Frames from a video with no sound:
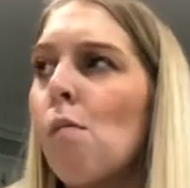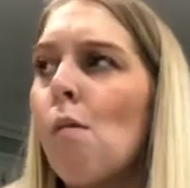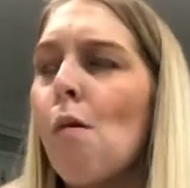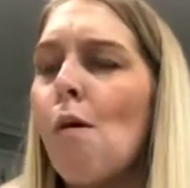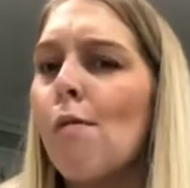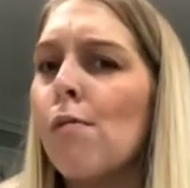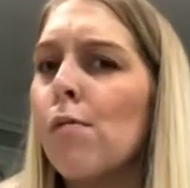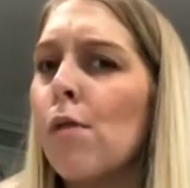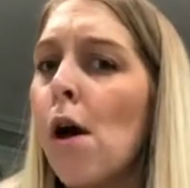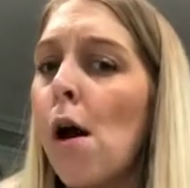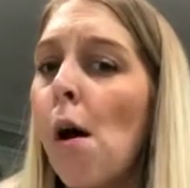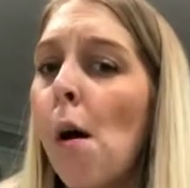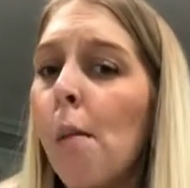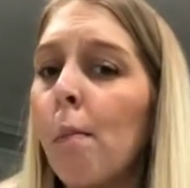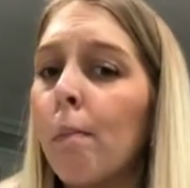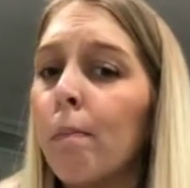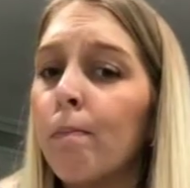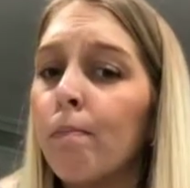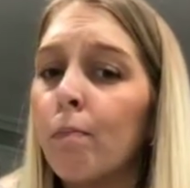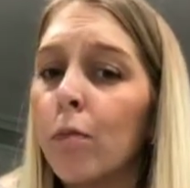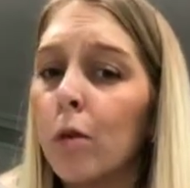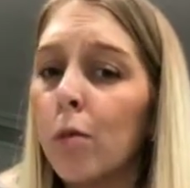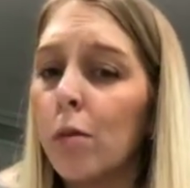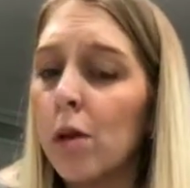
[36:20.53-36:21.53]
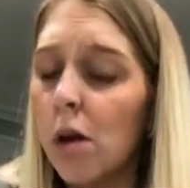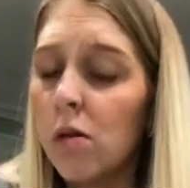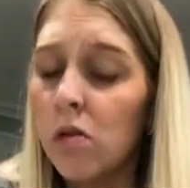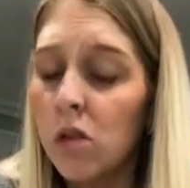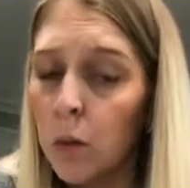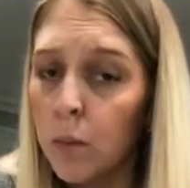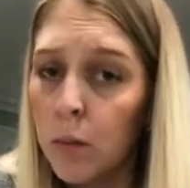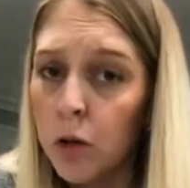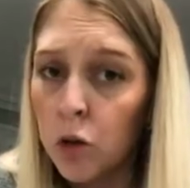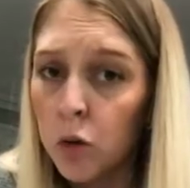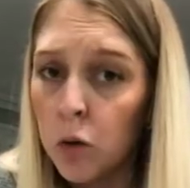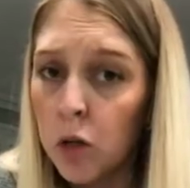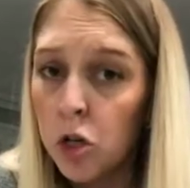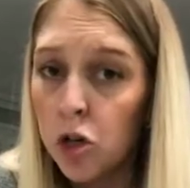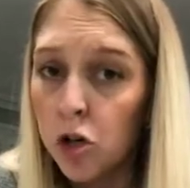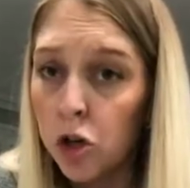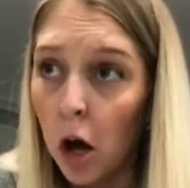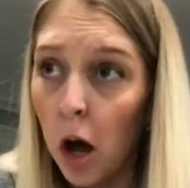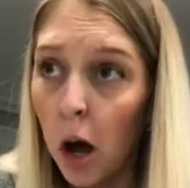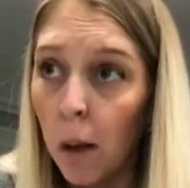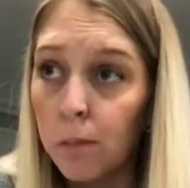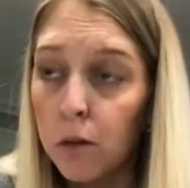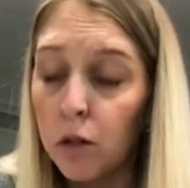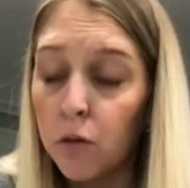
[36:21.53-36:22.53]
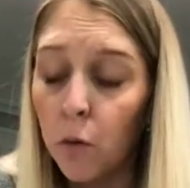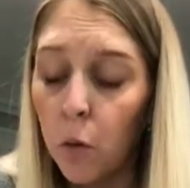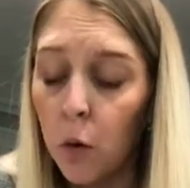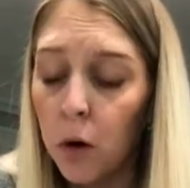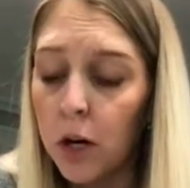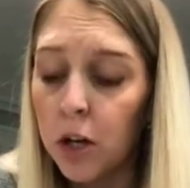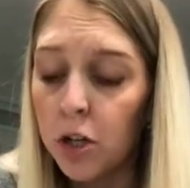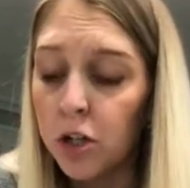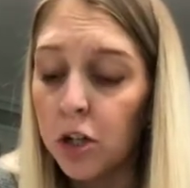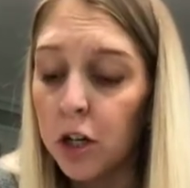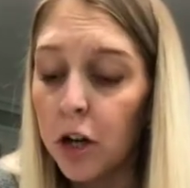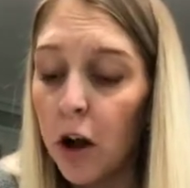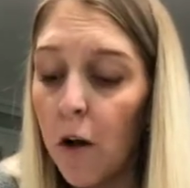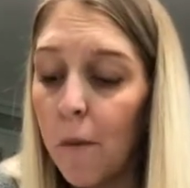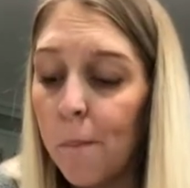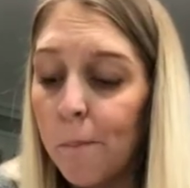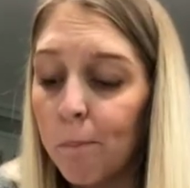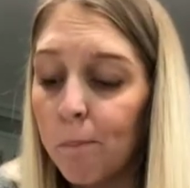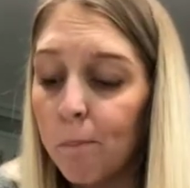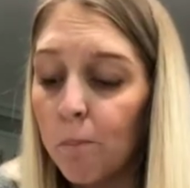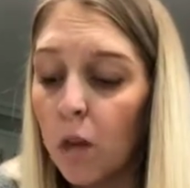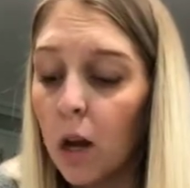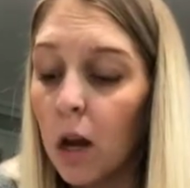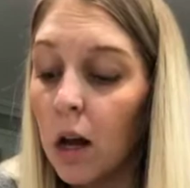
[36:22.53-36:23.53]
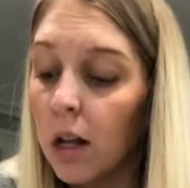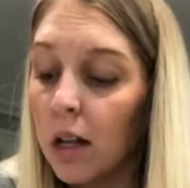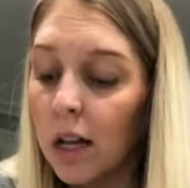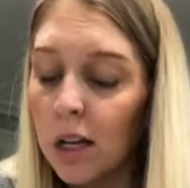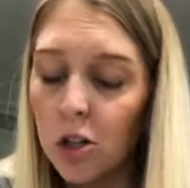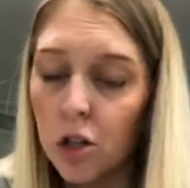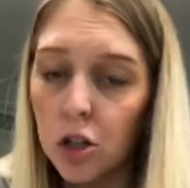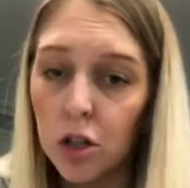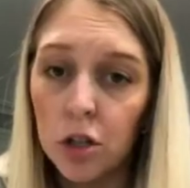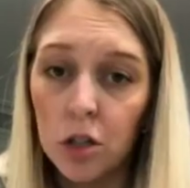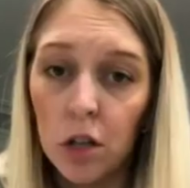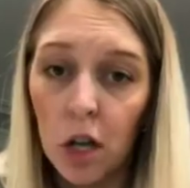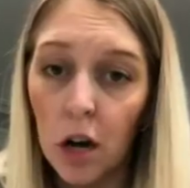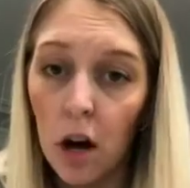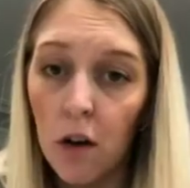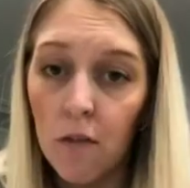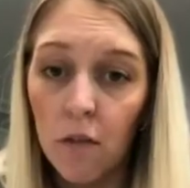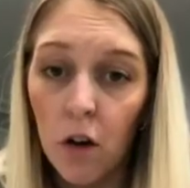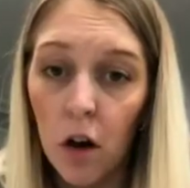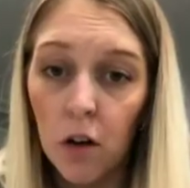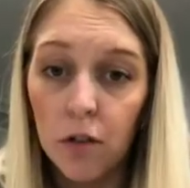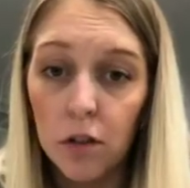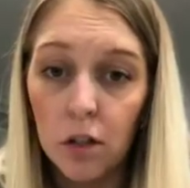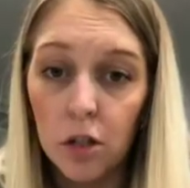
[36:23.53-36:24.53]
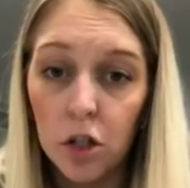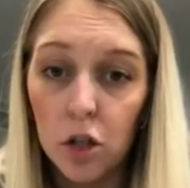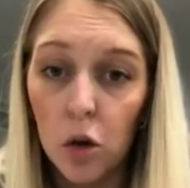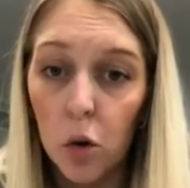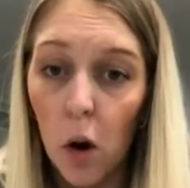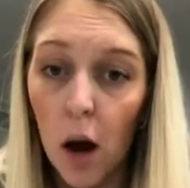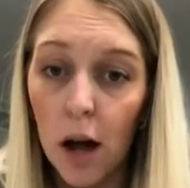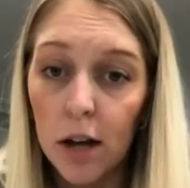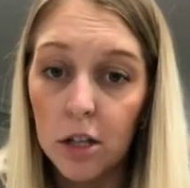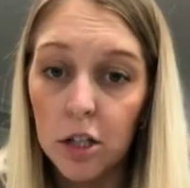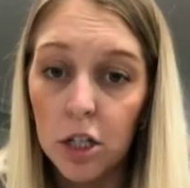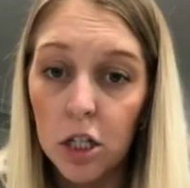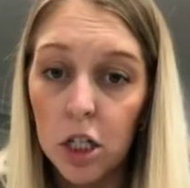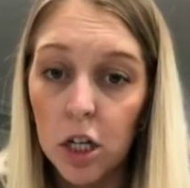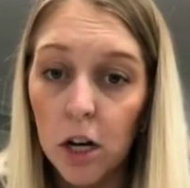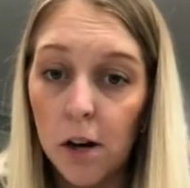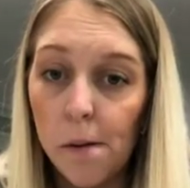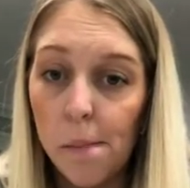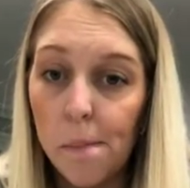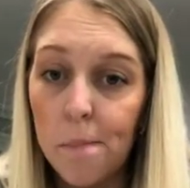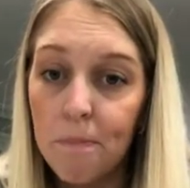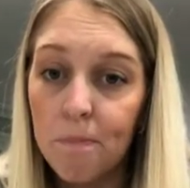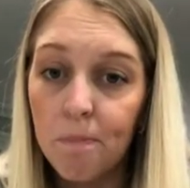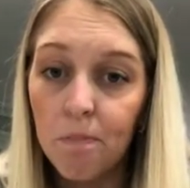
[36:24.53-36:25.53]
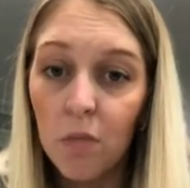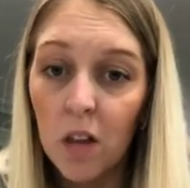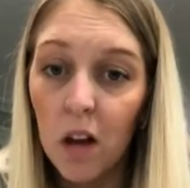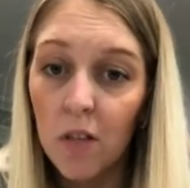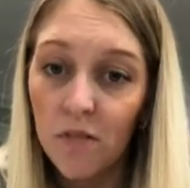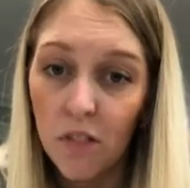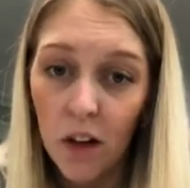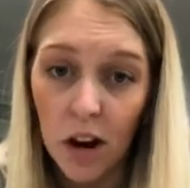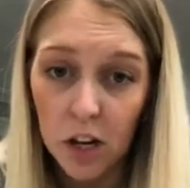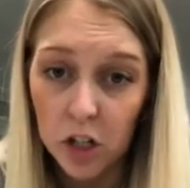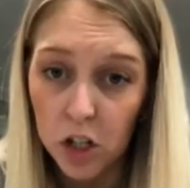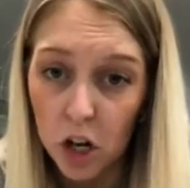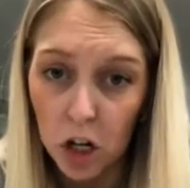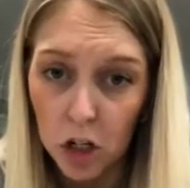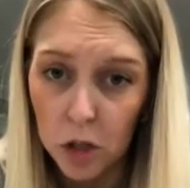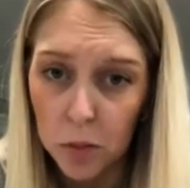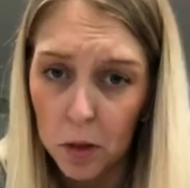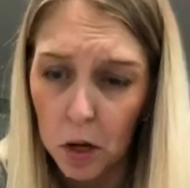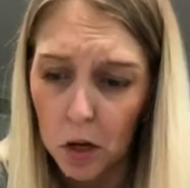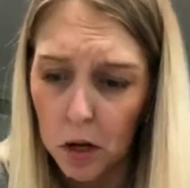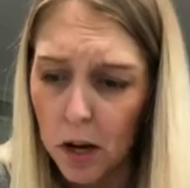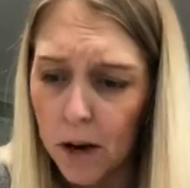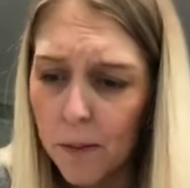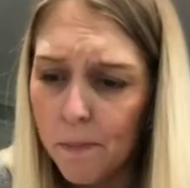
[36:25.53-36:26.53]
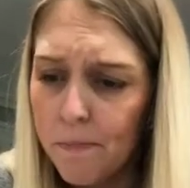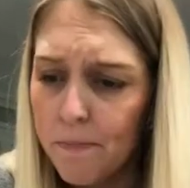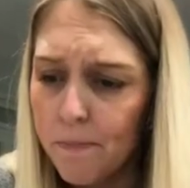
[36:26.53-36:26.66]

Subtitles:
And then when I was in between jobs 4 years ago, I like just set off on this quest to find a chocolate chip cookie.